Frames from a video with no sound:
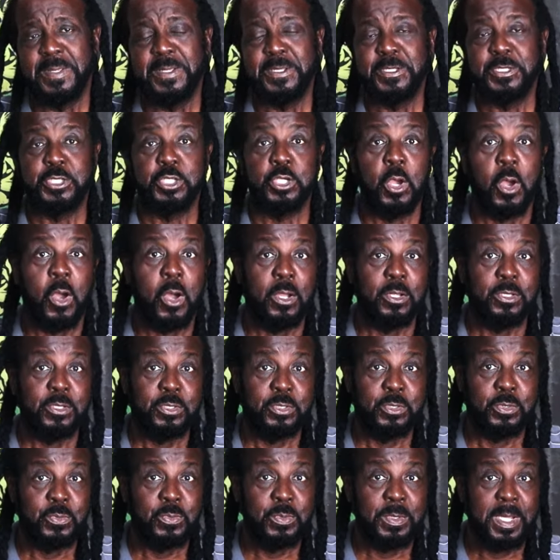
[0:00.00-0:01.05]
Shawn
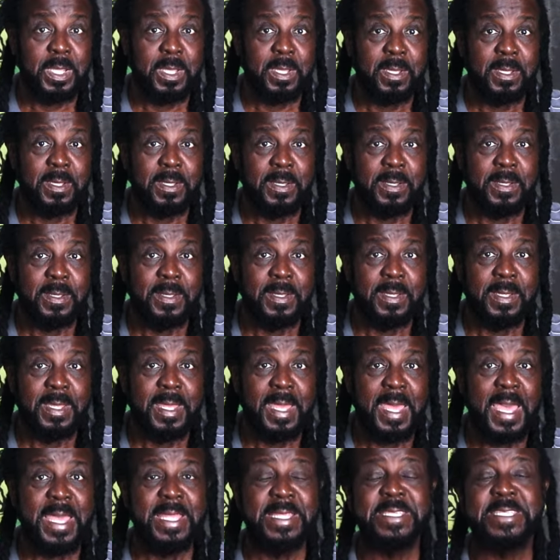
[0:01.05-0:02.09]
Jr.
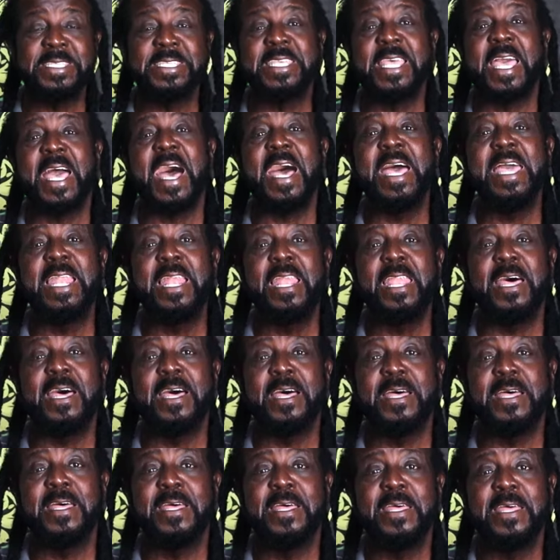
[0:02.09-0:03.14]
and
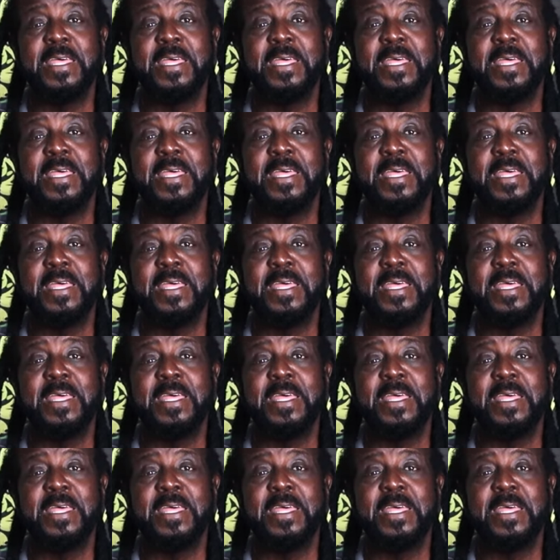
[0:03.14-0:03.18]
Skylar.